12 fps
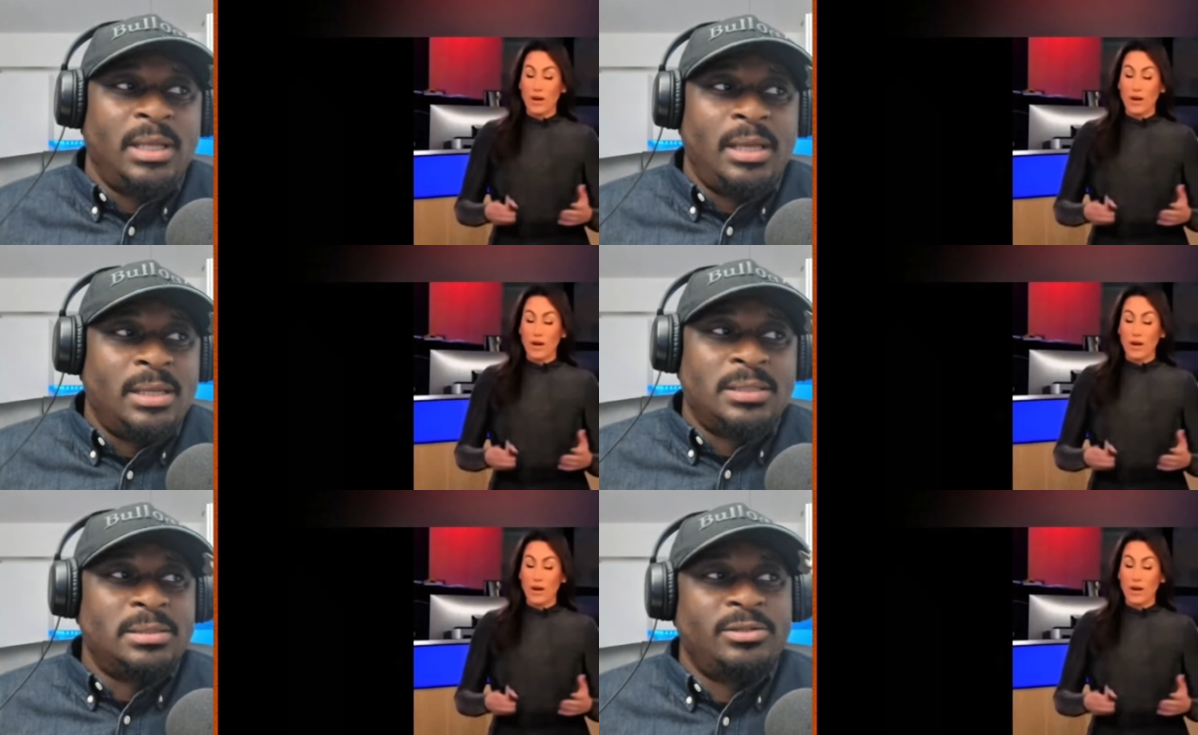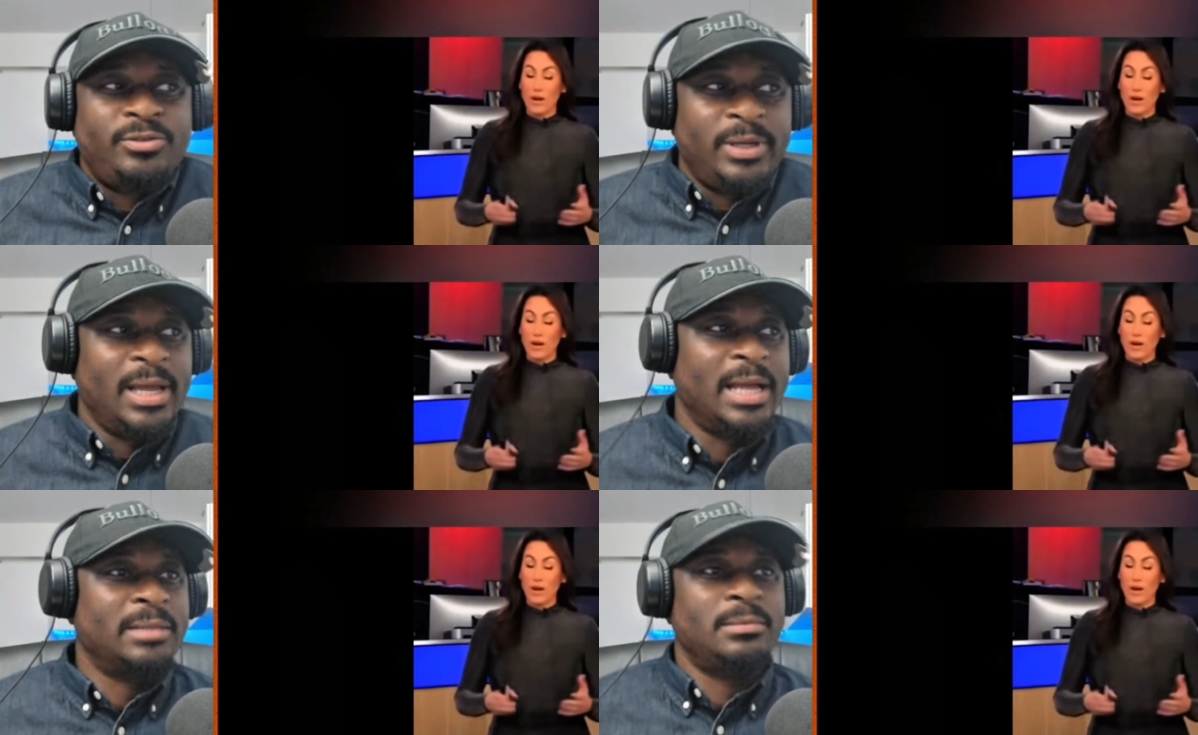Speaker 1: it's
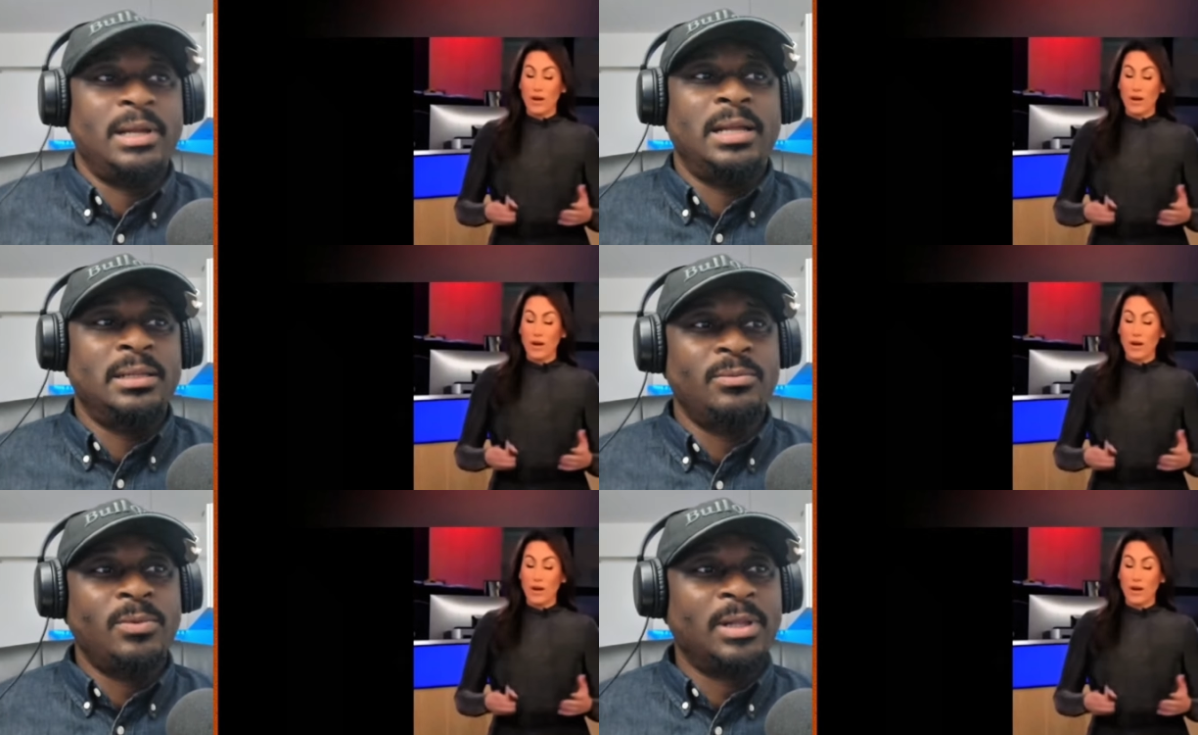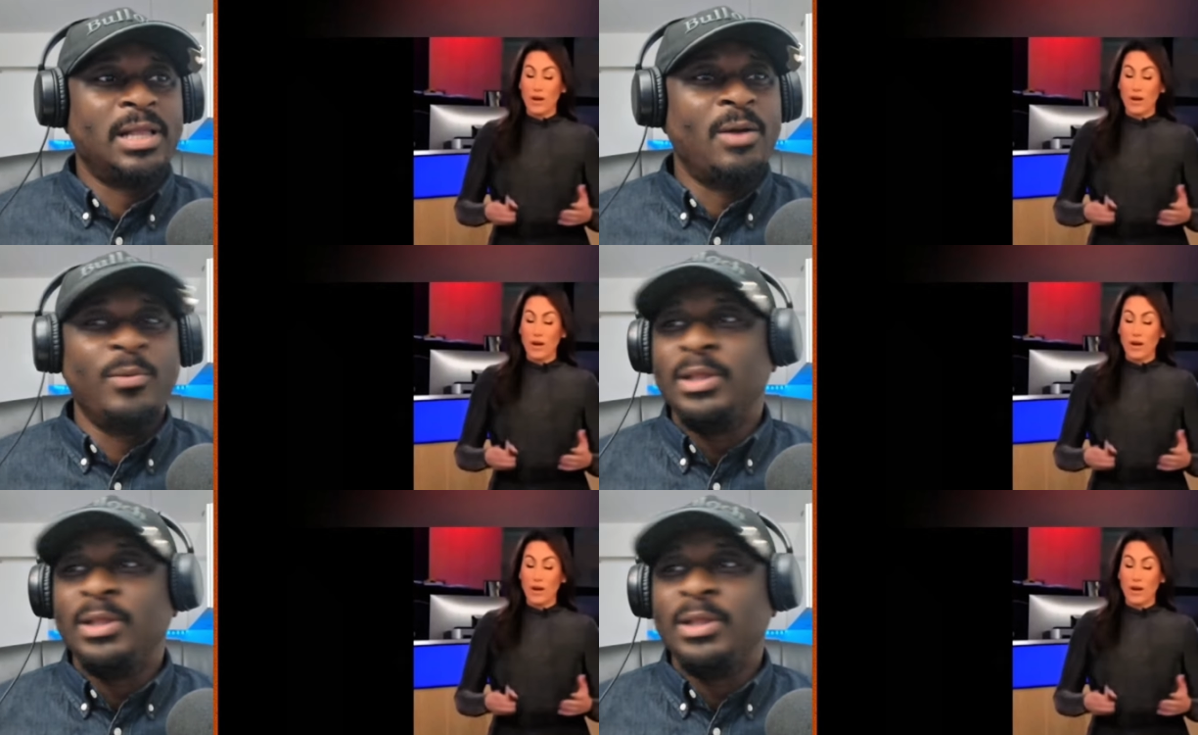triggered. And what can we